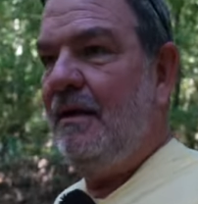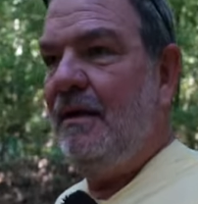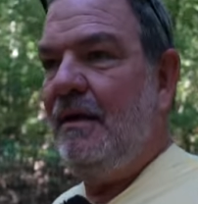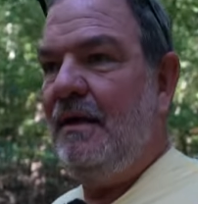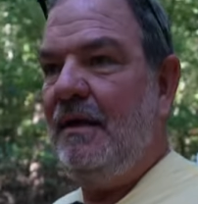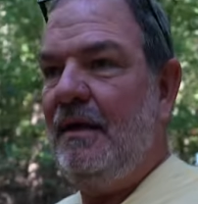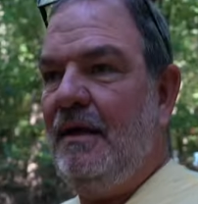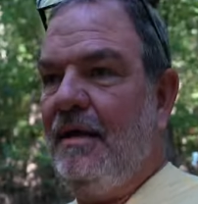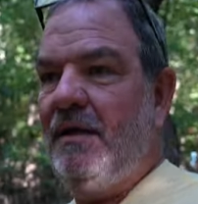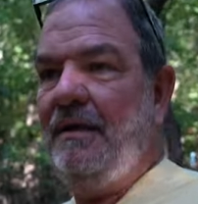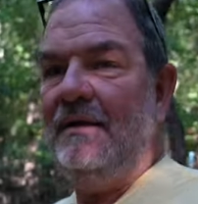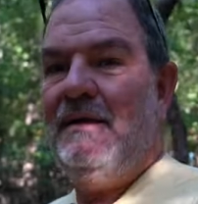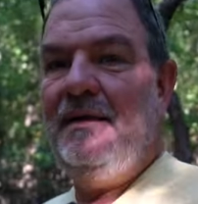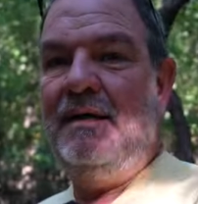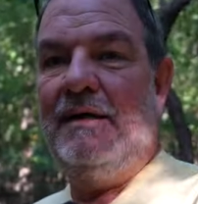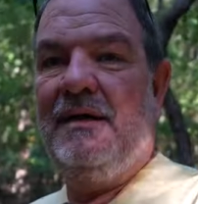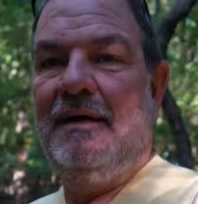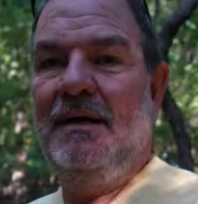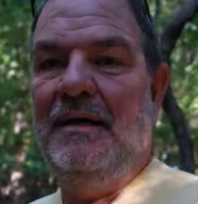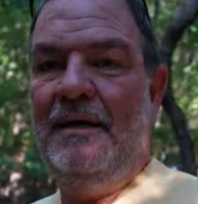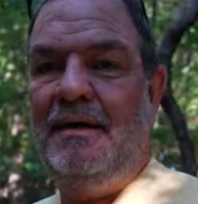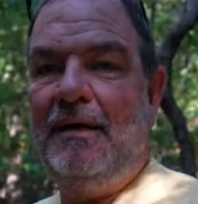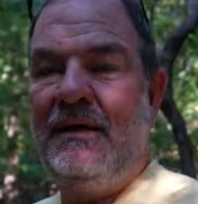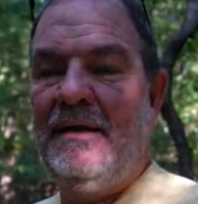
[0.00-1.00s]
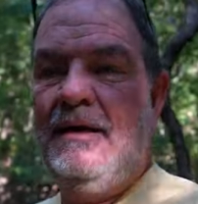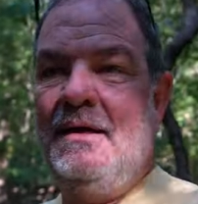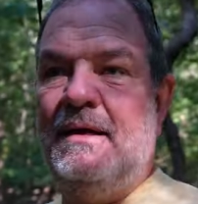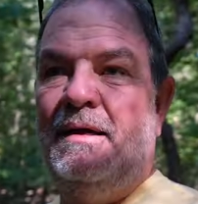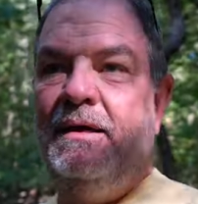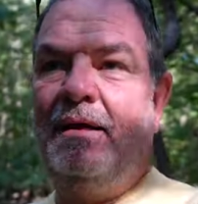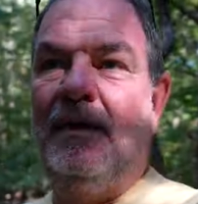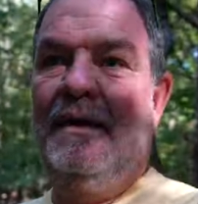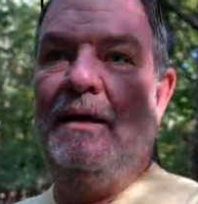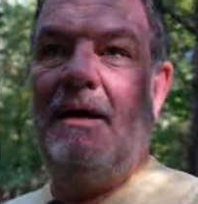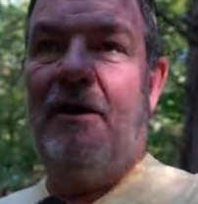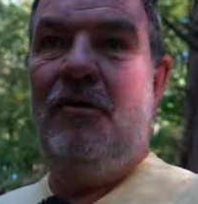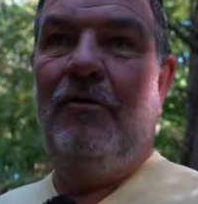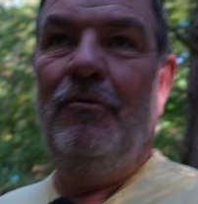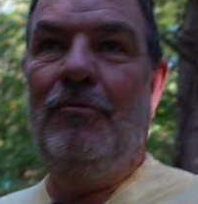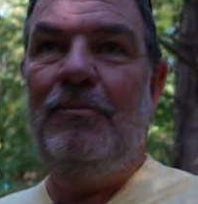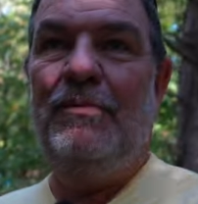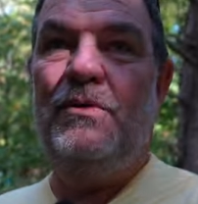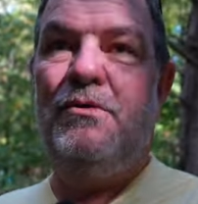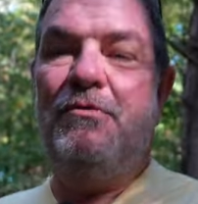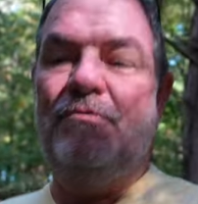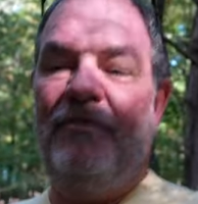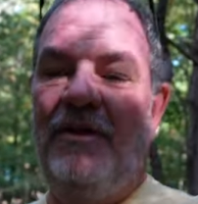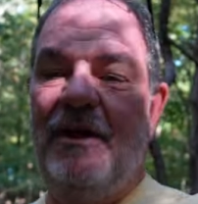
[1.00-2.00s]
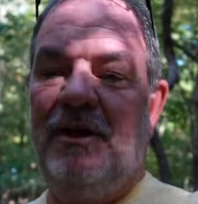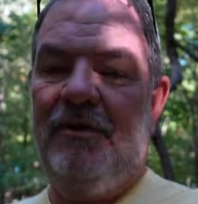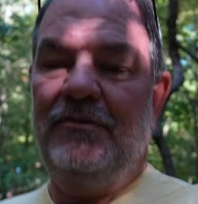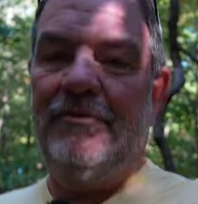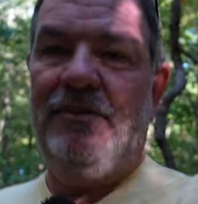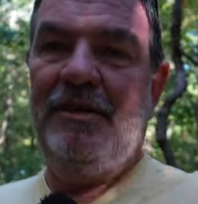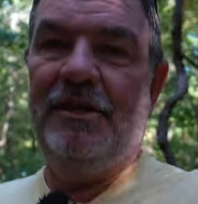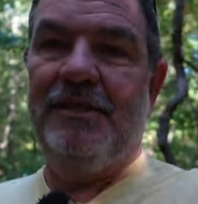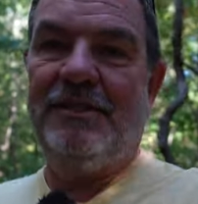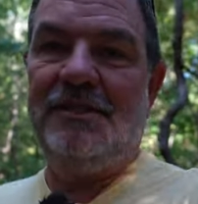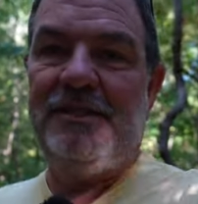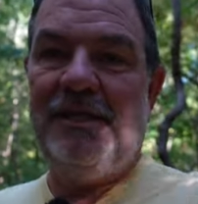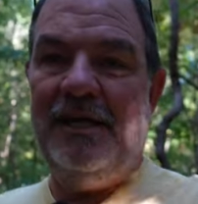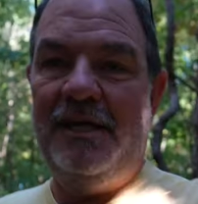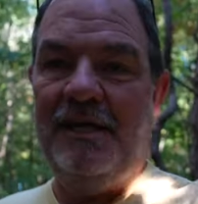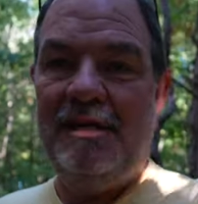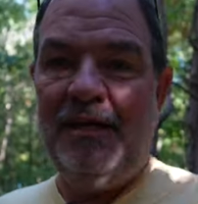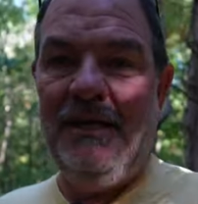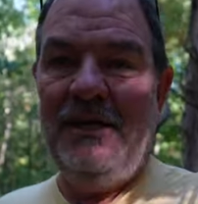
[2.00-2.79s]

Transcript: And I hope you found this